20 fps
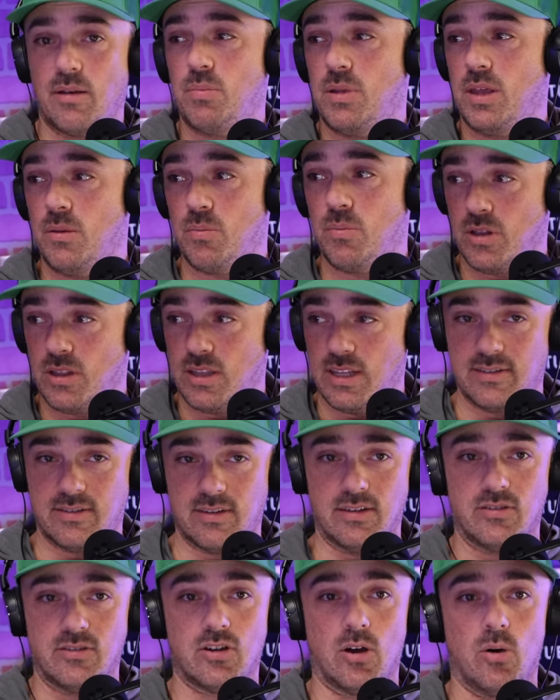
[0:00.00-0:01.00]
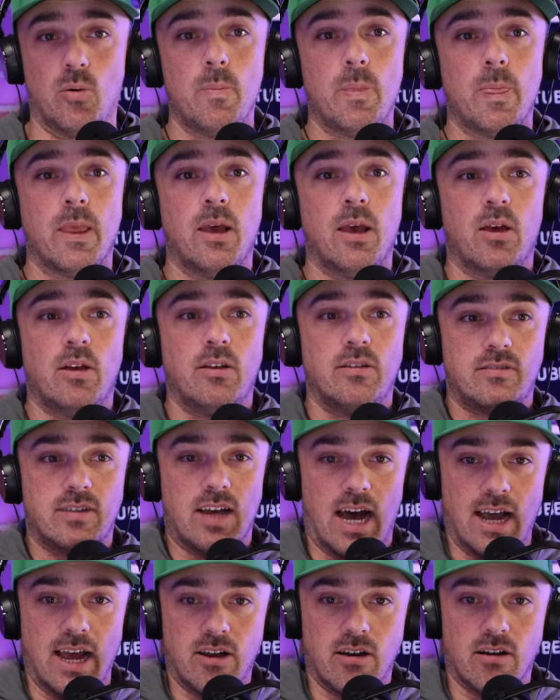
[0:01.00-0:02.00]
people listen. Sure. So,
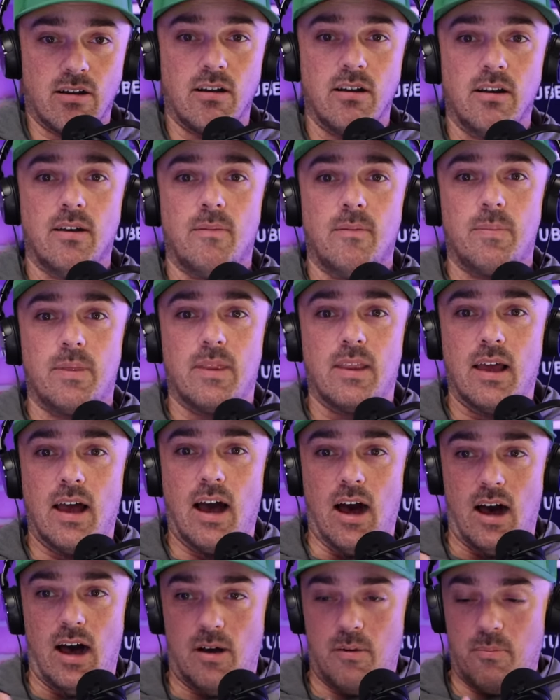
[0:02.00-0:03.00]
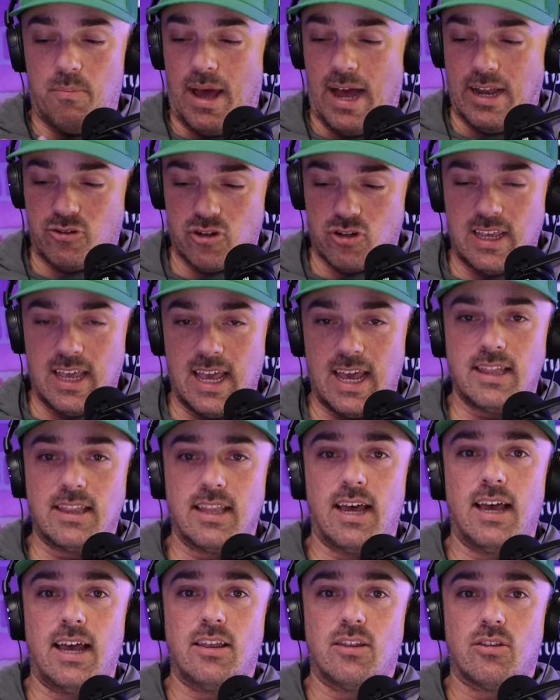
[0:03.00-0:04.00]
Tiger uh, Patrick
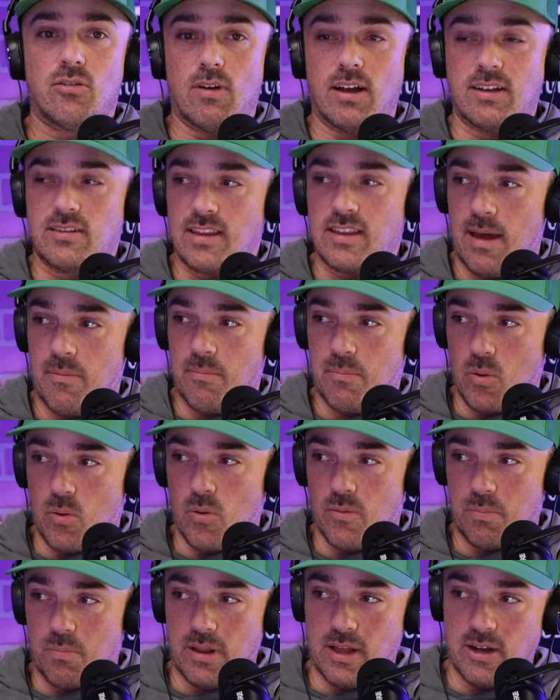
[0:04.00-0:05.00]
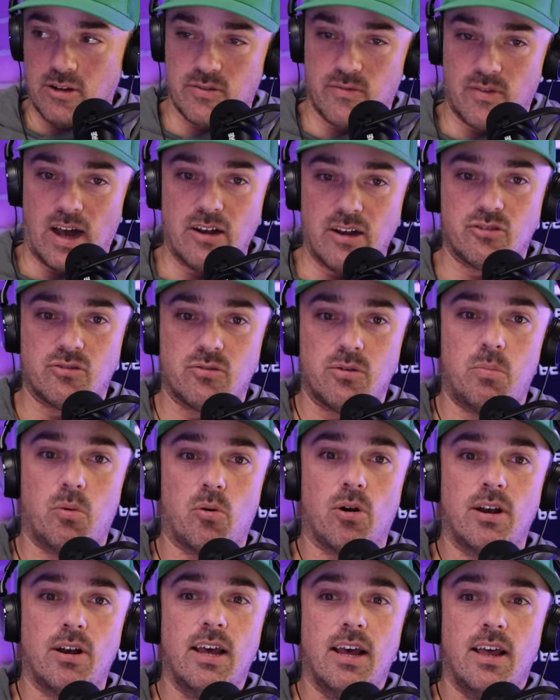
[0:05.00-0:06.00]
Cantlay, the rest of that bo- players advisory
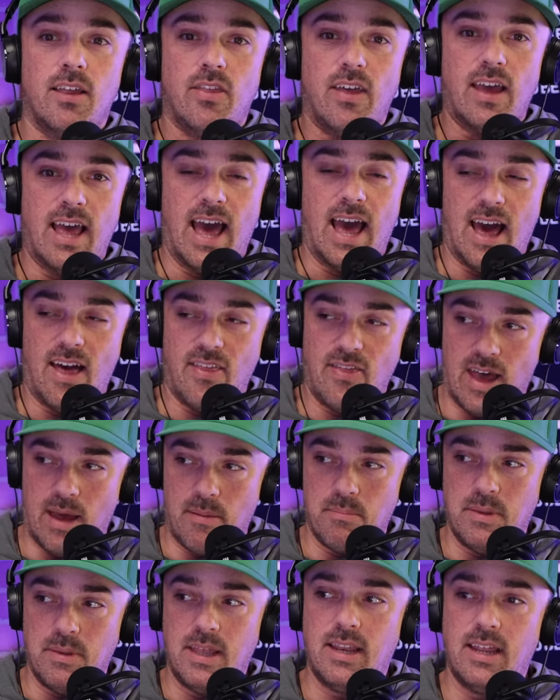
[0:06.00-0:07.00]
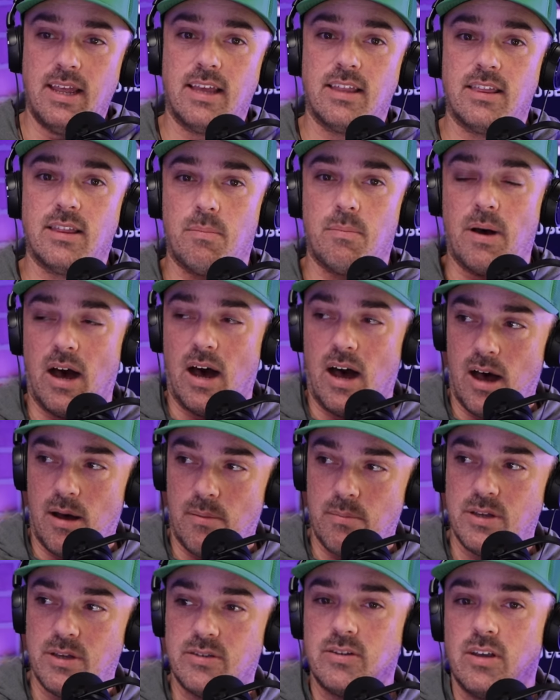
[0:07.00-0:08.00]
board, they had that meeting in the
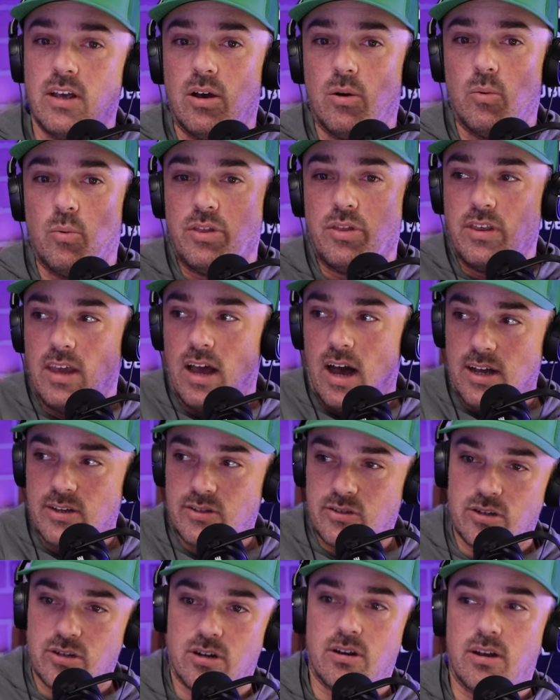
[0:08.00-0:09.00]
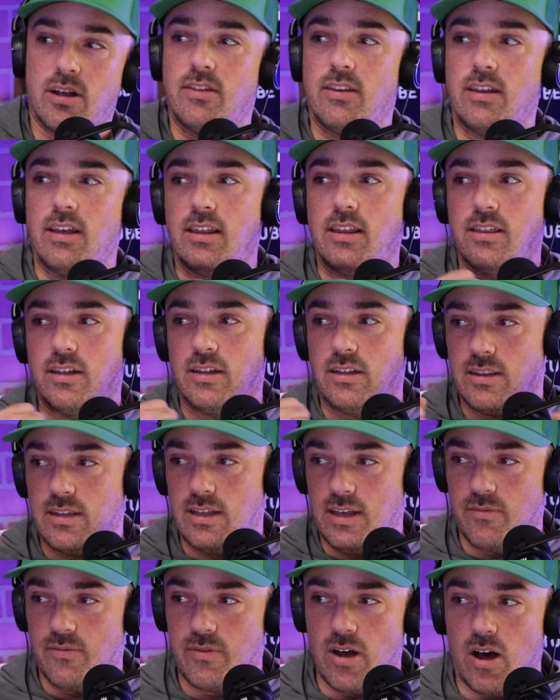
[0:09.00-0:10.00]
Bahamas with Yasir and the the
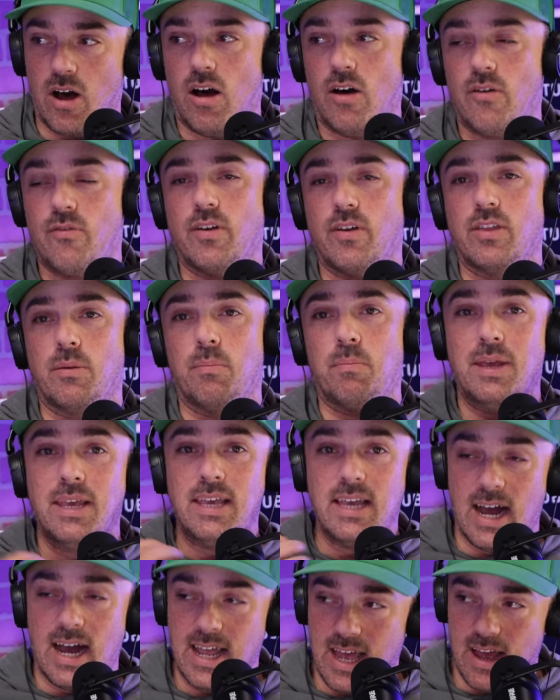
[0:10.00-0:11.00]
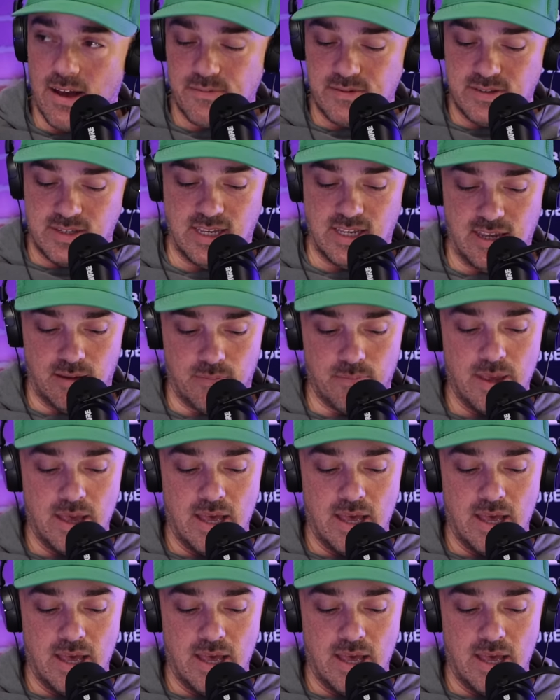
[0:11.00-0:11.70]
LIV Golf and the PIF team,